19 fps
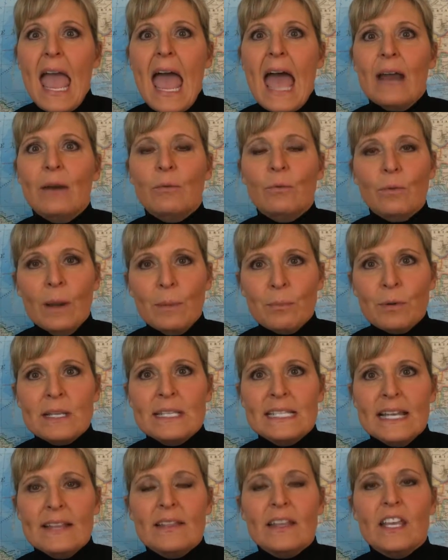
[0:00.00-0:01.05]
and
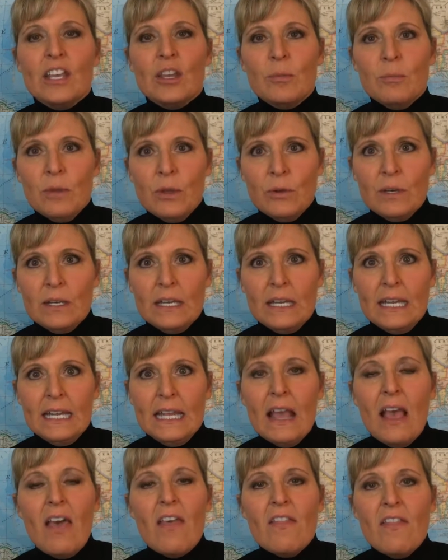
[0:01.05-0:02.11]
represent the
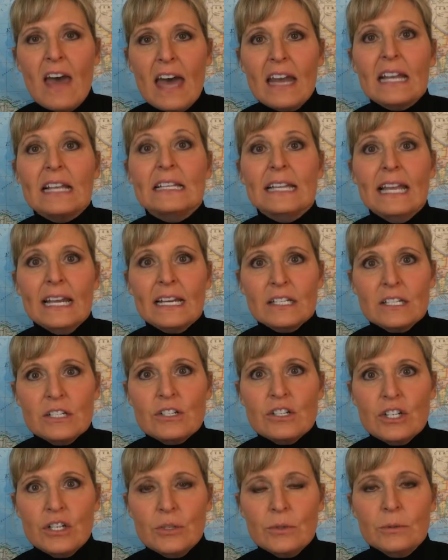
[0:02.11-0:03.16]
community that
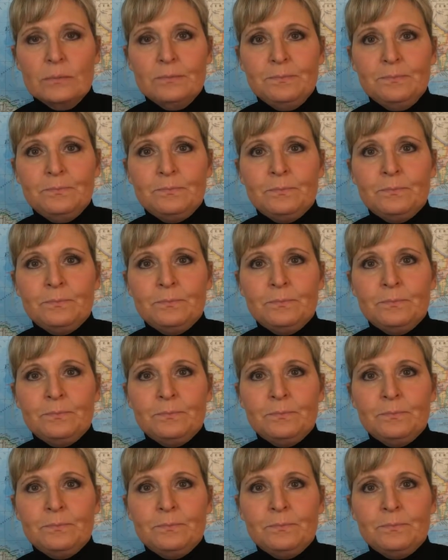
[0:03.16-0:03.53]
elected you.